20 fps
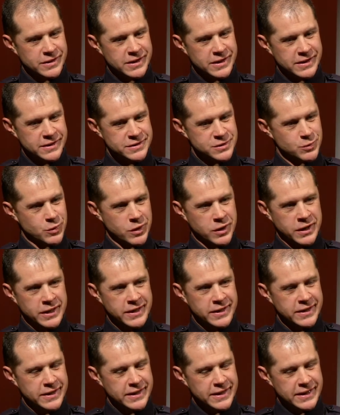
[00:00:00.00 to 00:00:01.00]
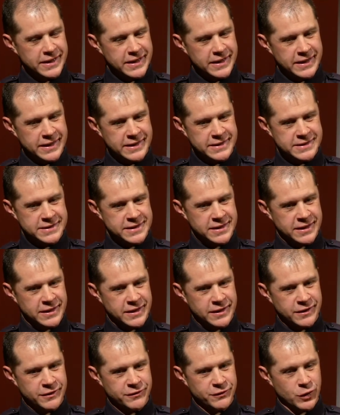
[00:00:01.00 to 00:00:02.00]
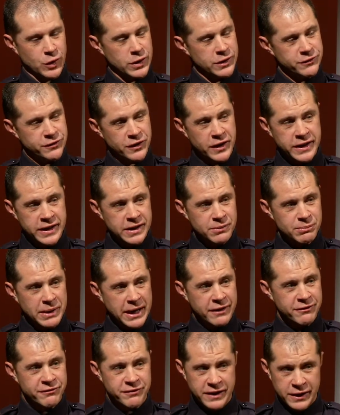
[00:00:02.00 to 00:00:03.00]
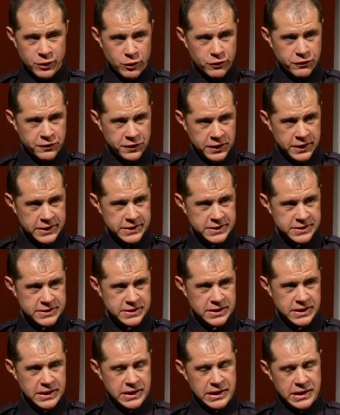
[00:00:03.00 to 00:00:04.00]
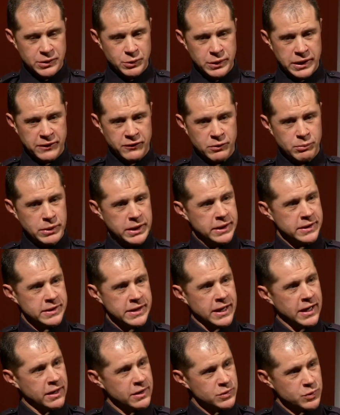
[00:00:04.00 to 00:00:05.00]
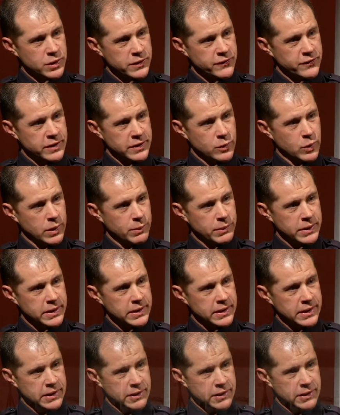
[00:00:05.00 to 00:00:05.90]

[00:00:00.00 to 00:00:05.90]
squad. It's fully funded by federal funds. We have $1 million worth of equipment in a